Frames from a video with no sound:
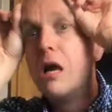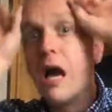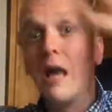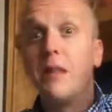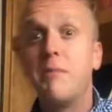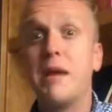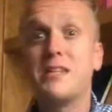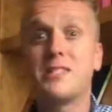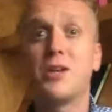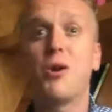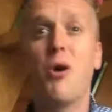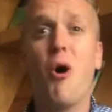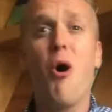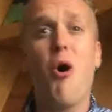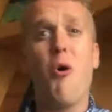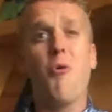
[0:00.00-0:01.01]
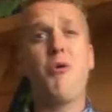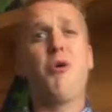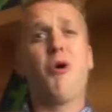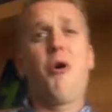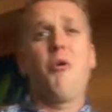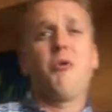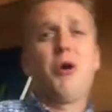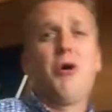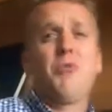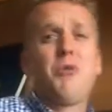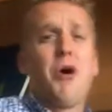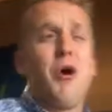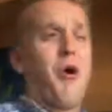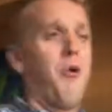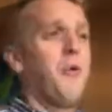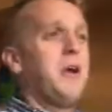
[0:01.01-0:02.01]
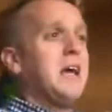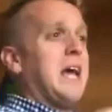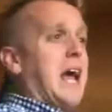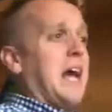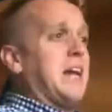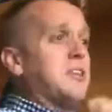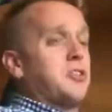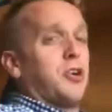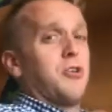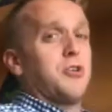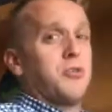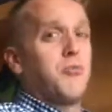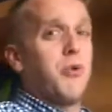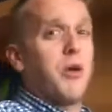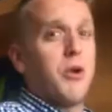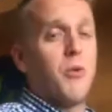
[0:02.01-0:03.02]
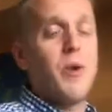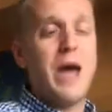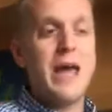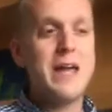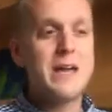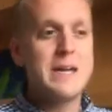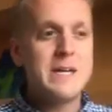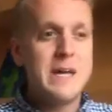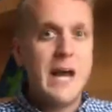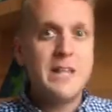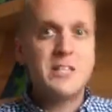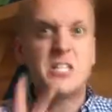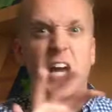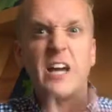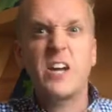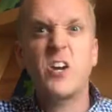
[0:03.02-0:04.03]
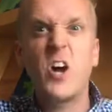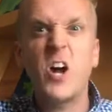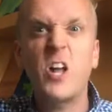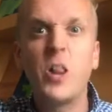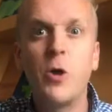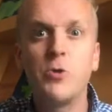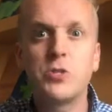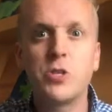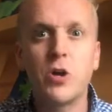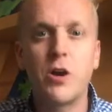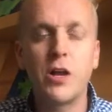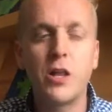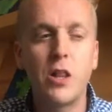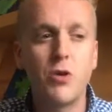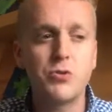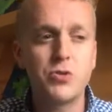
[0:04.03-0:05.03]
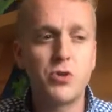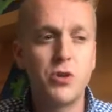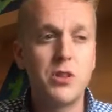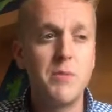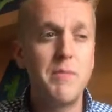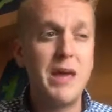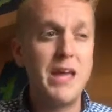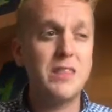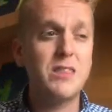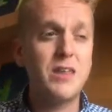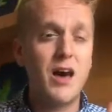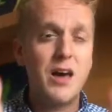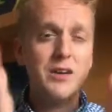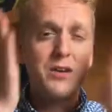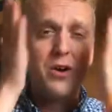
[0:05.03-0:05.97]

And the man said, oh, no, no, no. And he started to run away. And the tiger got closer and closer. And the man thought,